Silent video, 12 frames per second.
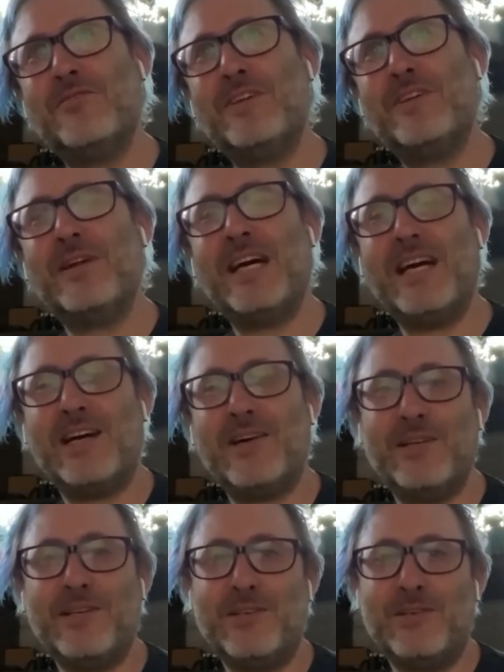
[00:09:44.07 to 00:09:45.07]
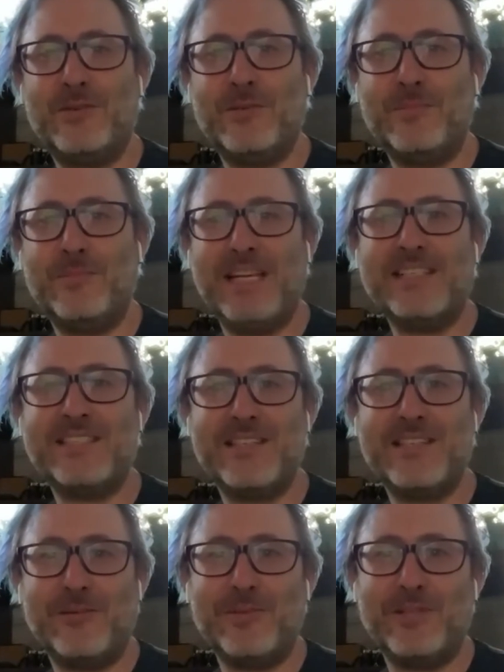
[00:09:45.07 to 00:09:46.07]
figure out how it could be less
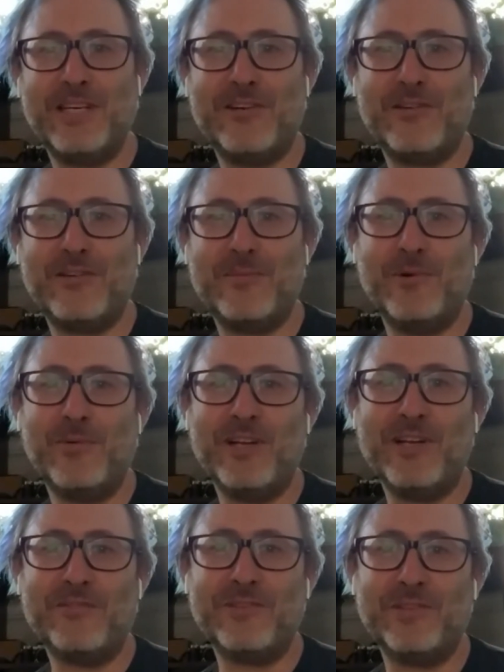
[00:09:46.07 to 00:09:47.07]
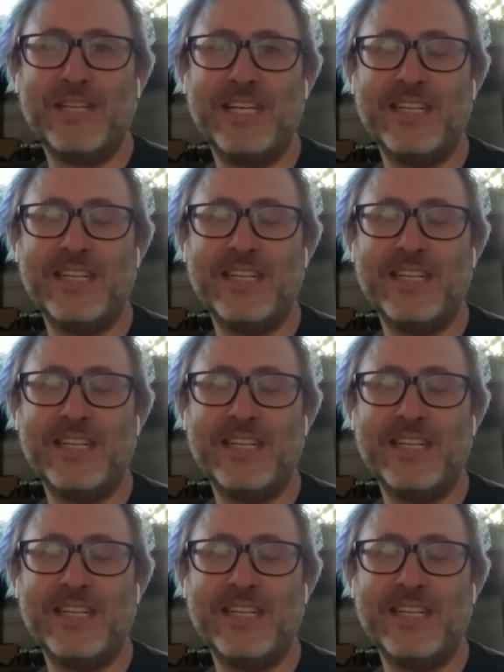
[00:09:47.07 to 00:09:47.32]
terrible, how it could be more wonderful.